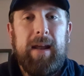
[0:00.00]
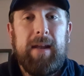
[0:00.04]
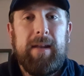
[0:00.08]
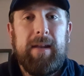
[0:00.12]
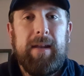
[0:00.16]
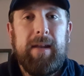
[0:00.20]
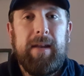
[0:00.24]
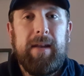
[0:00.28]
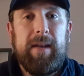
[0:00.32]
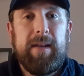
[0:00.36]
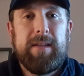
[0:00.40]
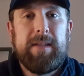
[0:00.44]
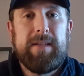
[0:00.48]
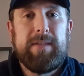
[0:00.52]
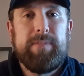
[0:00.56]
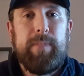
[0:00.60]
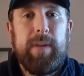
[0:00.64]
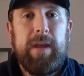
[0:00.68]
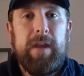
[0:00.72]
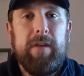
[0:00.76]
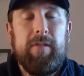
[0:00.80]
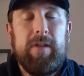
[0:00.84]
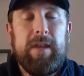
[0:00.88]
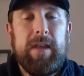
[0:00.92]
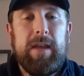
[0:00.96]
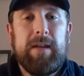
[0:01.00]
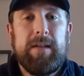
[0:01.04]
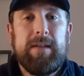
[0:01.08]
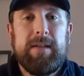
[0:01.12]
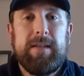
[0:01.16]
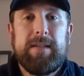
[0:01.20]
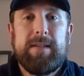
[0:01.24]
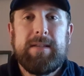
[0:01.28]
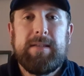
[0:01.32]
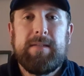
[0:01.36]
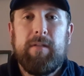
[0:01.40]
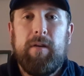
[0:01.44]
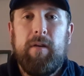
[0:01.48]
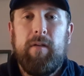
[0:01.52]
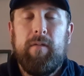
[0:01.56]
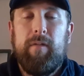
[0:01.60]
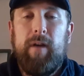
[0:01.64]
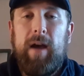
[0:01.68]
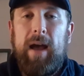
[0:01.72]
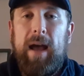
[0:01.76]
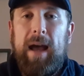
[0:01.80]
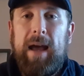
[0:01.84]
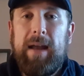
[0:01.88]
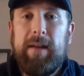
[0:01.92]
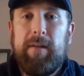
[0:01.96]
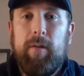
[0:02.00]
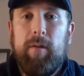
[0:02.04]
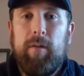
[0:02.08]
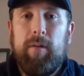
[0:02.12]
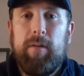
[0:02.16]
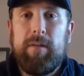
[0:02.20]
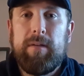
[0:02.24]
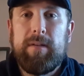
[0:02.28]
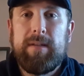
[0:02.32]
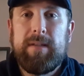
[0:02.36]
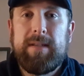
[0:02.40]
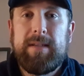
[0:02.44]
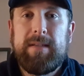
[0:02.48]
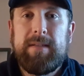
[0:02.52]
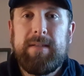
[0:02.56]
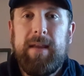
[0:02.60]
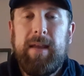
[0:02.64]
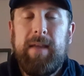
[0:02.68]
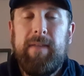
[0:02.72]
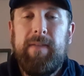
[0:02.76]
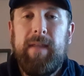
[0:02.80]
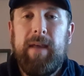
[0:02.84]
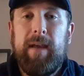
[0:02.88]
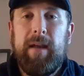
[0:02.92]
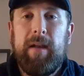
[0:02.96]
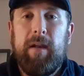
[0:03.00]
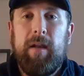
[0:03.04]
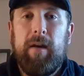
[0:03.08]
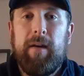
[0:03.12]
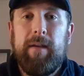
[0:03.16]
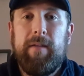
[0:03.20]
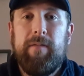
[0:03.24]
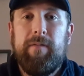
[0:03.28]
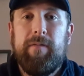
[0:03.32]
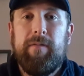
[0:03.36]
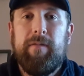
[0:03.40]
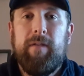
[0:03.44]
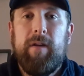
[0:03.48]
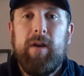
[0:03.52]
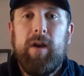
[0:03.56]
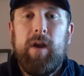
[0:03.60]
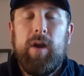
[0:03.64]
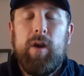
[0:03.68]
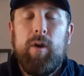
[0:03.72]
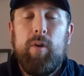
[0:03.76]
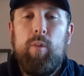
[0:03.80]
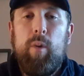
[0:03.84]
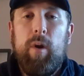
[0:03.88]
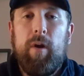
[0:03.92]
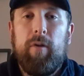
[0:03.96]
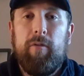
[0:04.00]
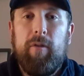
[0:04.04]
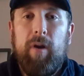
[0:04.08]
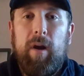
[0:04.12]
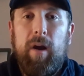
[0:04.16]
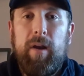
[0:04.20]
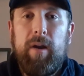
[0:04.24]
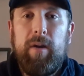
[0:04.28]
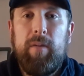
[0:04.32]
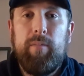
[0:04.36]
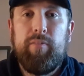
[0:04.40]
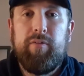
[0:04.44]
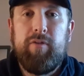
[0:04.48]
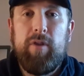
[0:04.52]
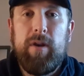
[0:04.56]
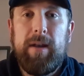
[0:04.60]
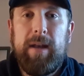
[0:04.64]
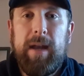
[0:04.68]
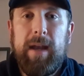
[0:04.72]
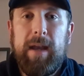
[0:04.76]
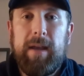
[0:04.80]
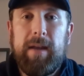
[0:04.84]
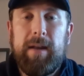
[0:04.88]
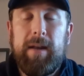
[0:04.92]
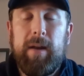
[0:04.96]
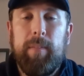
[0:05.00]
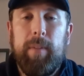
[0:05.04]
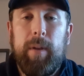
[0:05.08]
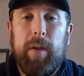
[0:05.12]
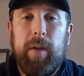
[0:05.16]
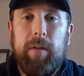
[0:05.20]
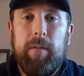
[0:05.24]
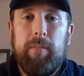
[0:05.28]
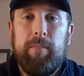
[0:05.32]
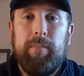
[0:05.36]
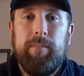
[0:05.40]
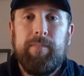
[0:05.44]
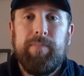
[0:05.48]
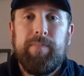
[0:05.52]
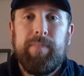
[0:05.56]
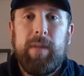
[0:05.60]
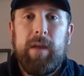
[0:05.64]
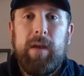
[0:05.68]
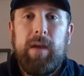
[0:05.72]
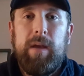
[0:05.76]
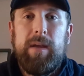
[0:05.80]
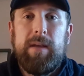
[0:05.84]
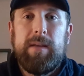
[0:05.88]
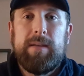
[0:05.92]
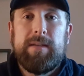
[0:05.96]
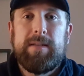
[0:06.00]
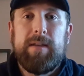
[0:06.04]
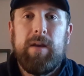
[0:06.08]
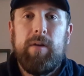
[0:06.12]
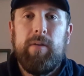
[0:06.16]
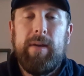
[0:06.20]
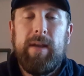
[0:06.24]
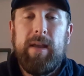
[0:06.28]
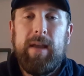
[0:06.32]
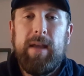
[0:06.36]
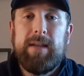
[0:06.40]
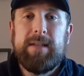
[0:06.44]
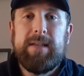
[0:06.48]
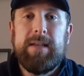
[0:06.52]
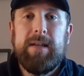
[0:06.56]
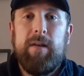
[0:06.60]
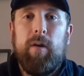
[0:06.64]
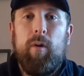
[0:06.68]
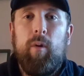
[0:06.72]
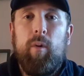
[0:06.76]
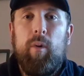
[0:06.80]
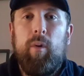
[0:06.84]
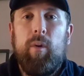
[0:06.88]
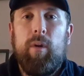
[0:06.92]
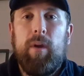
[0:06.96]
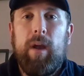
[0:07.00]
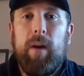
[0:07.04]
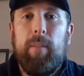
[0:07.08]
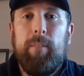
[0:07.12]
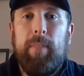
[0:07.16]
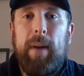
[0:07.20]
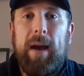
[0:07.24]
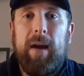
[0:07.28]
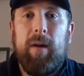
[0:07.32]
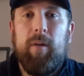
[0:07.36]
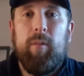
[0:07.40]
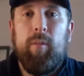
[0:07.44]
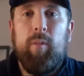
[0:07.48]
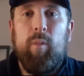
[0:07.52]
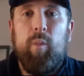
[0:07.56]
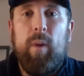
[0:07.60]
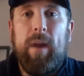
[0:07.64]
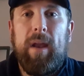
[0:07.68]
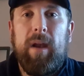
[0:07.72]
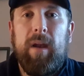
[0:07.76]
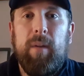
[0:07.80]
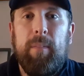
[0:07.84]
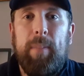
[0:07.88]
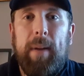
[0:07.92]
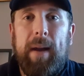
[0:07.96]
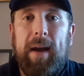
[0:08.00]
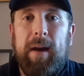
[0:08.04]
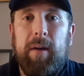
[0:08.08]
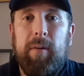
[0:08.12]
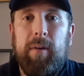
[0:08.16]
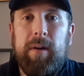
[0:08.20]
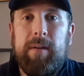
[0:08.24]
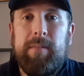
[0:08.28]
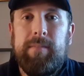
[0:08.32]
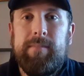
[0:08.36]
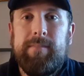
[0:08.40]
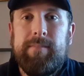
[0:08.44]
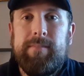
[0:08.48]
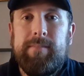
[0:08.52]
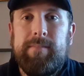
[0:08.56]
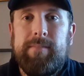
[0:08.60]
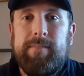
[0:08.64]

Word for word: had an experience of adults in their life who were unpredictable. So it isn't all about willpower.